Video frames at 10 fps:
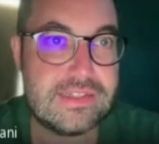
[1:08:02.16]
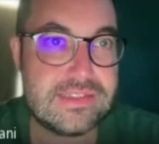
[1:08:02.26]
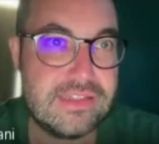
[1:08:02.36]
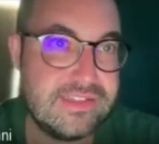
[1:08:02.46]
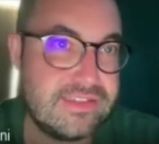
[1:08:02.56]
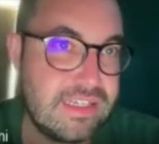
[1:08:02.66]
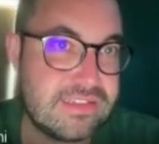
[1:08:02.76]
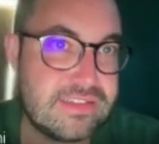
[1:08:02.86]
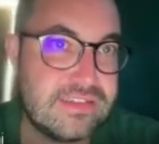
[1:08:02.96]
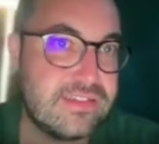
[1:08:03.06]

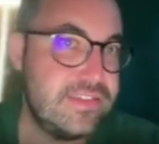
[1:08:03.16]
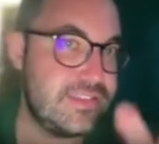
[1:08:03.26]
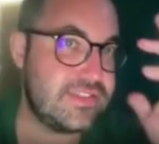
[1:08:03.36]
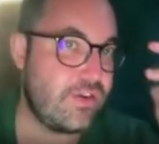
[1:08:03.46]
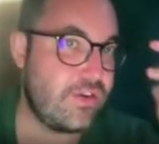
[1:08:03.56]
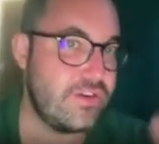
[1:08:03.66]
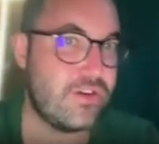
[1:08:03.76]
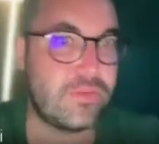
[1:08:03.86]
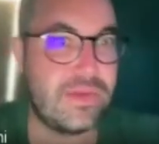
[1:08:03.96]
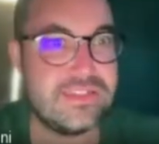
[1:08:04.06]
statistics. This is how I
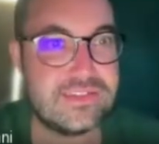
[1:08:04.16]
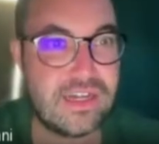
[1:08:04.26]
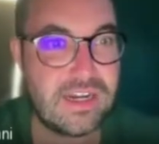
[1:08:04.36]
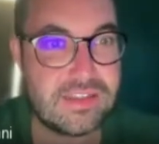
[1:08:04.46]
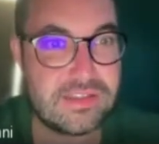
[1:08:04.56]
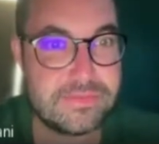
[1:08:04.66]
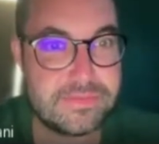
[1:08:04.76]
normally start.